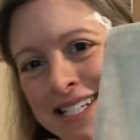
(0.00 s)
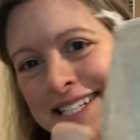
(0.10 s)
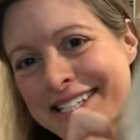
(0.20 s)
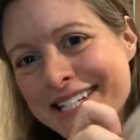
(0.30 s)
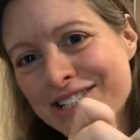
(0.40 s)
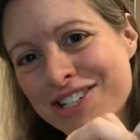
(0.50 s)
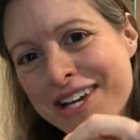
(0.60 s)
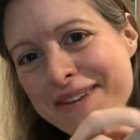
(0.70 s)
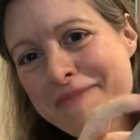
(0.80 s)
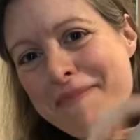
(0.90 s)
stitch
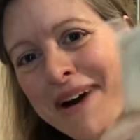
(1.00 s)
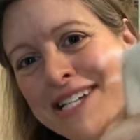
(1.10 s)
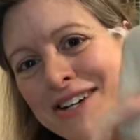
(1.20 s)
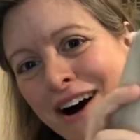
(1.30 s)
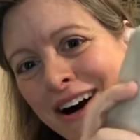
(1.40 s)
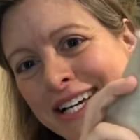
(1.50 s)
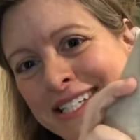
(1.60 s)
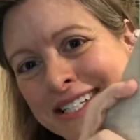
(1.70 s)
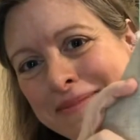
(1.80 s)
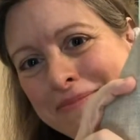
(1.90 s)
in, but my dog is
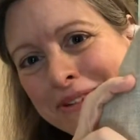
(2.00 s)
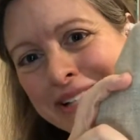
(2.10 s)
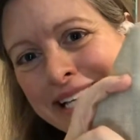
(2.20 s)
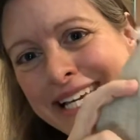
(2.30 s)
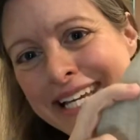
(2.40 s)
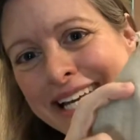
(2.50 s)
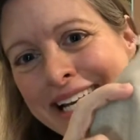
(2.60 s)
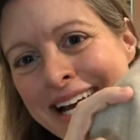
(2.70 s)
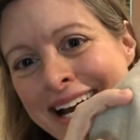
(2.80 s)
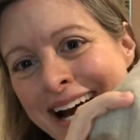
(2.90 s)
complete, and
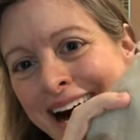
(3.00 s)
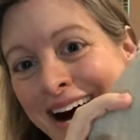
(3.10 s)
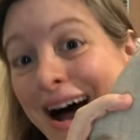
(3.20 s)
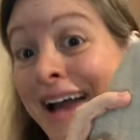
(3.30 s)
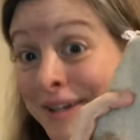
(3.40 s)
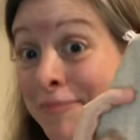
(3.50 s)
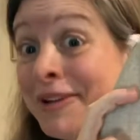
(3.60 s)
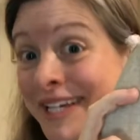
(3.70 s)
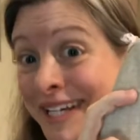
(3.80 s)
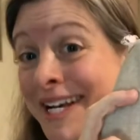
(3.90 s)
I
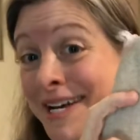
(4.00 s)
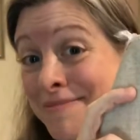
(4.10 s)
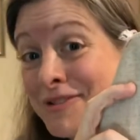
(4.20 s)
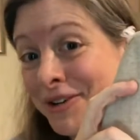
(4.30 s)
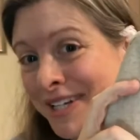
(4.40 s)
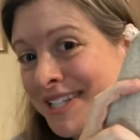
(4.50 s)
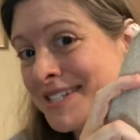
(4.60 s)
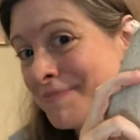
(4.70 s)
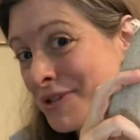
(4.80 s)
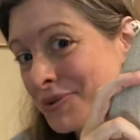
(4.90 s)
completed him during this
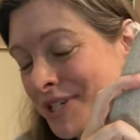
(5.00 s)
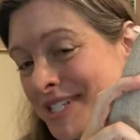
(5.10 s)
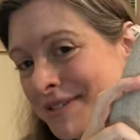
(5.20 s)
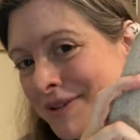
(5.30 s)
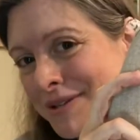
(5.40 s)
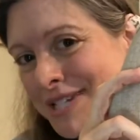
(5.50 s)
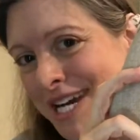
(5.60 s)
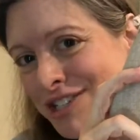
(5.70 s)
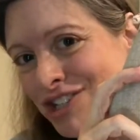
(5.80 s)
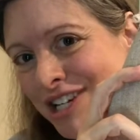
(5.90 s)
most recent
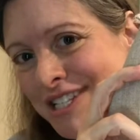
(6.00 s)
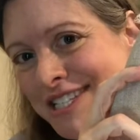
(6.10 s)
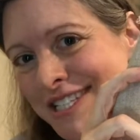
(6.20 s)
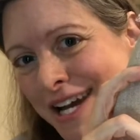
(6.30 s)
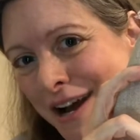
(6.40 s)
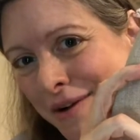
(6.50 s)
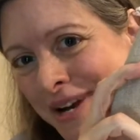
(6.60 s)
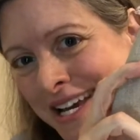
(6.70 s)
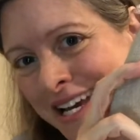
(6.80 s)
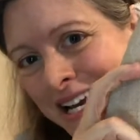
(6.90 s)
rotation. So
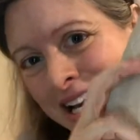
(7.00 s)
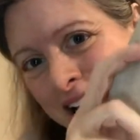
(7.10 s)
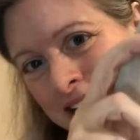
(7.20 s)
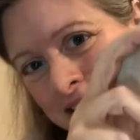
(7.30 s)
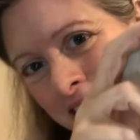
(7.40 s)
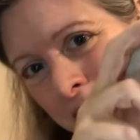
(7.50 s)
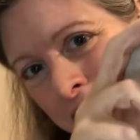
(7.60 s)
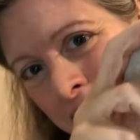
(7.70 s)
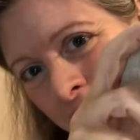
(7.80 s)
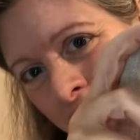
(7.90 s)
he's coming
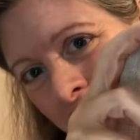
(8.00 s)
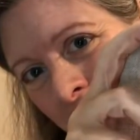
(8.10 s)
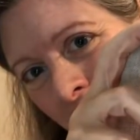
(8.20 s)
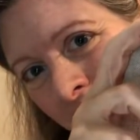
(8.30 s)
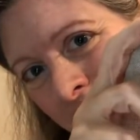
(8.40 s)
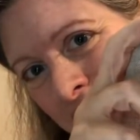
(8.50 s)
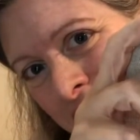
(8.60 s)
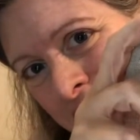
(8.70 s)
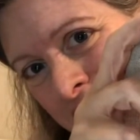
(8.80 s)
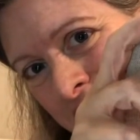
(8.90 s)
right along. I just
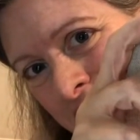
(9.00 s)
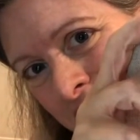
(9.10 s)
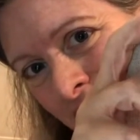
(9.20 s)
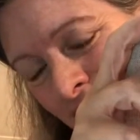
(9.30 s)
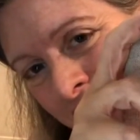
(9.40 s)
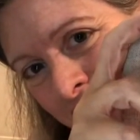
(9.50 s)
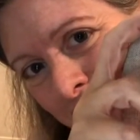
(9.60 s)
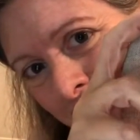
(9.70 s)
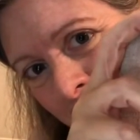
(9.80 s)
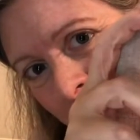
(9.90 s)
need to stitch in the
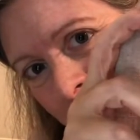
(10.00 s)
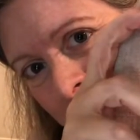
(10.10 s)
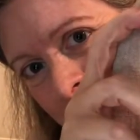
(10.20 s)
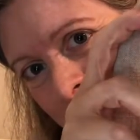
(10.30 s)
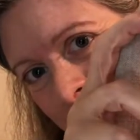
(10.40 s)
grass.